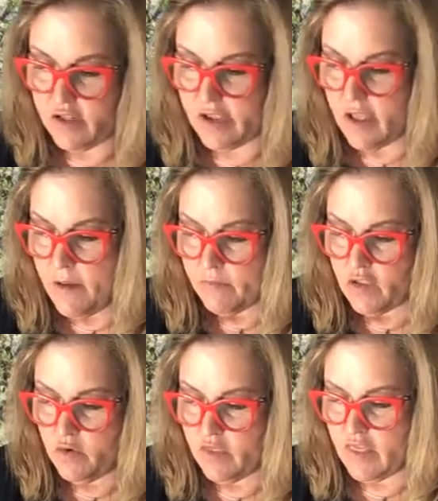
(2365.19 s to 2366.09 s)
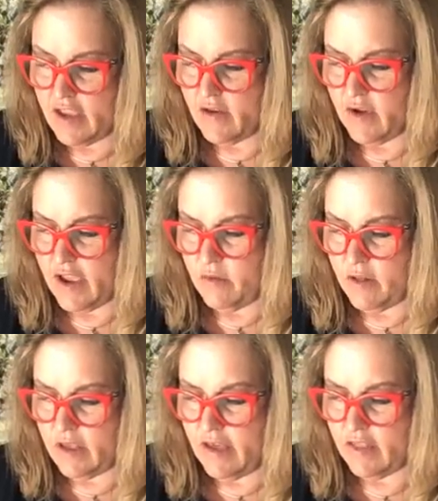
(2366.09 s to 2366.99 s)
Like you would think, okay,
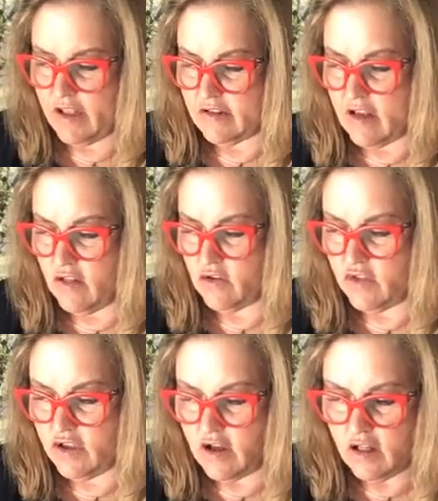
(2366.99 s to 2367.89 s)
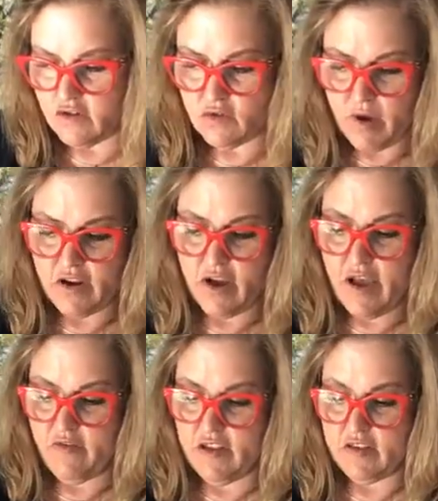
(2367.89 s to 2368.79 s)
well, Kathleen, it's all earthy colors. Why do you
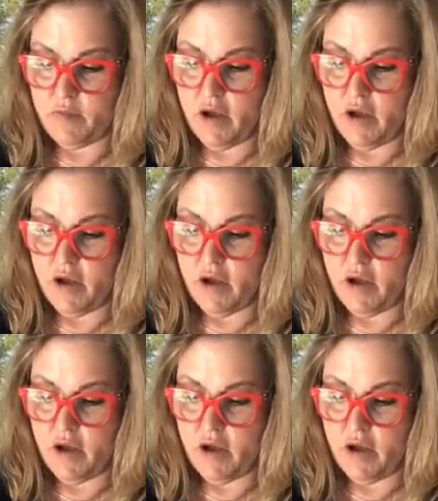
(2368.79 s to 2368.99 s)
have this?